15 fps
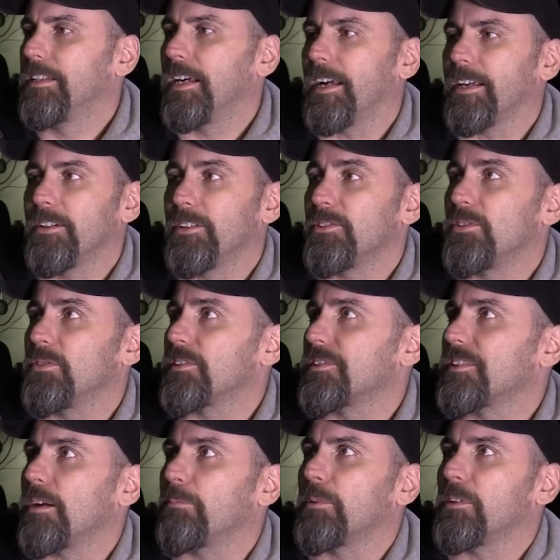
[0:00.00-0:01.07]
I could do it
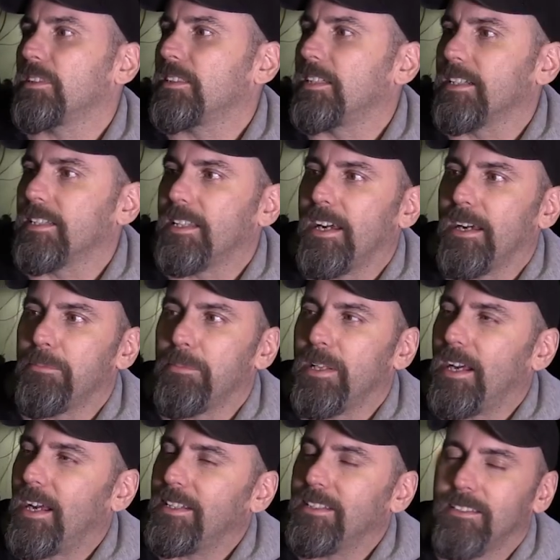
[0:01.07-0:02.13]
separately like that,
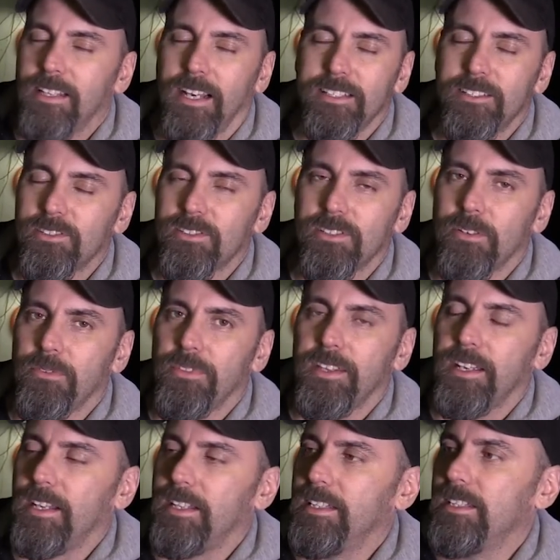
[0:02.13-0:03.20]
but I, I just don't
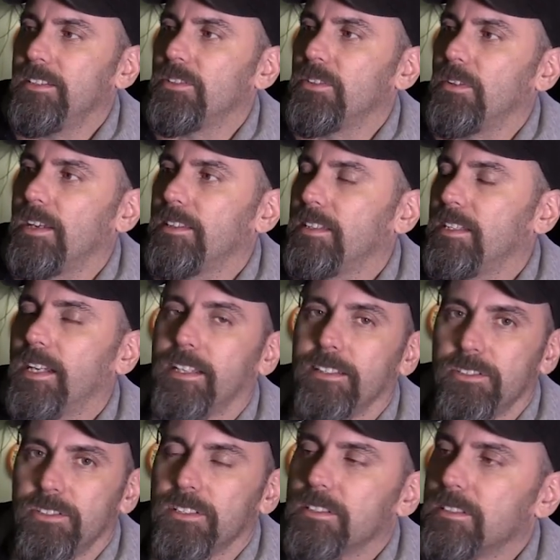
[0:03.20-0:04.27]
think I need to. I think I
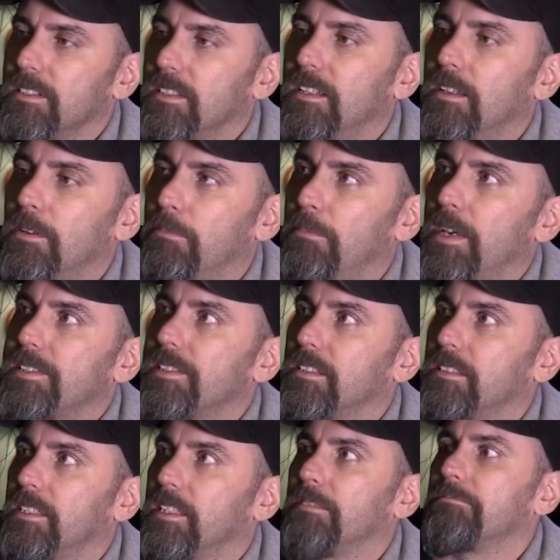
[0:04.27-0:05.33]
can just
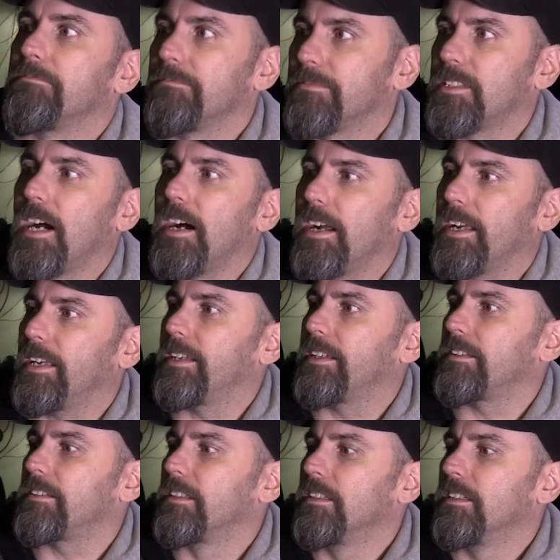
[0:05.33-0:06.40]
basically tie
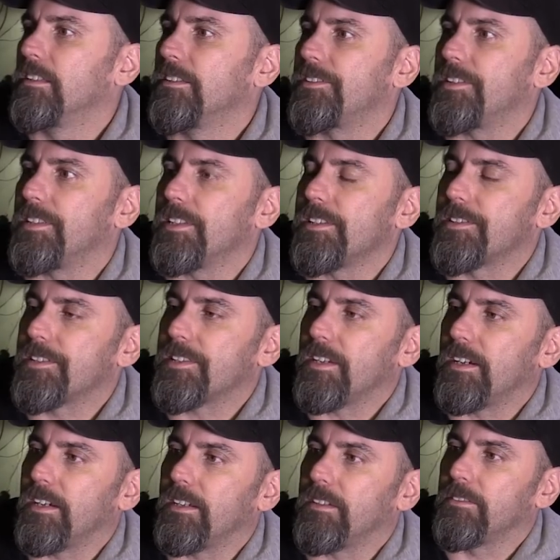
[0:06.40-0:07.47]
in to this
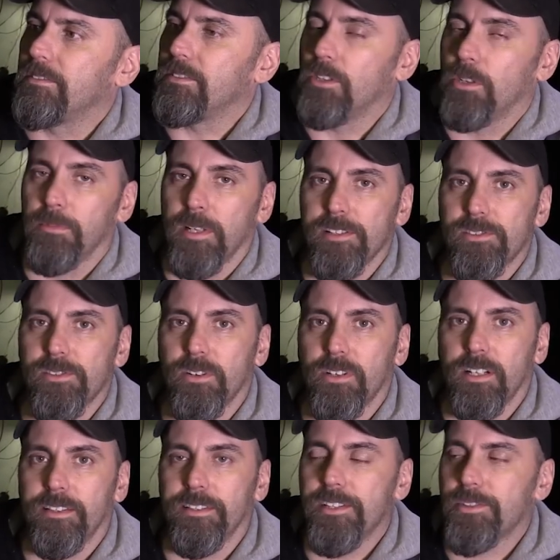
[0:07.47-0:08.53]
uh, dome light
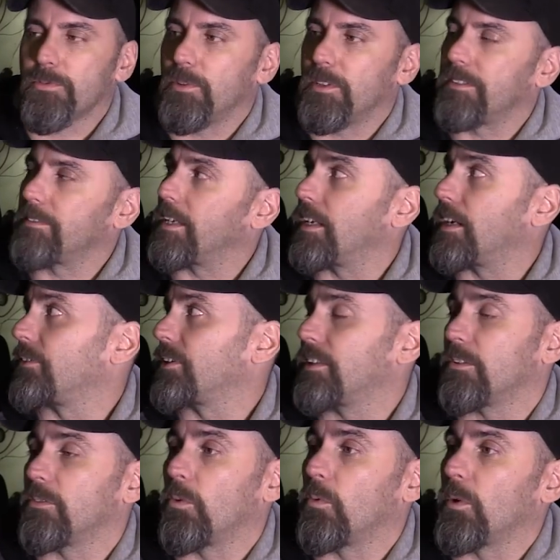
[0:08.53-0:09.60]
circuit on this one and
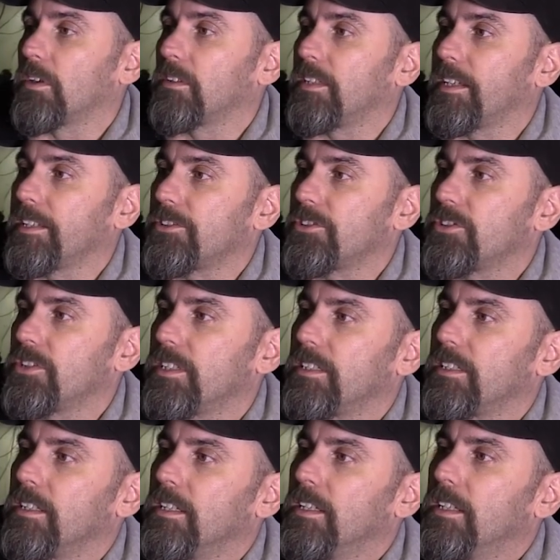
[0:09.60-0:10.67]
everything will work like it should.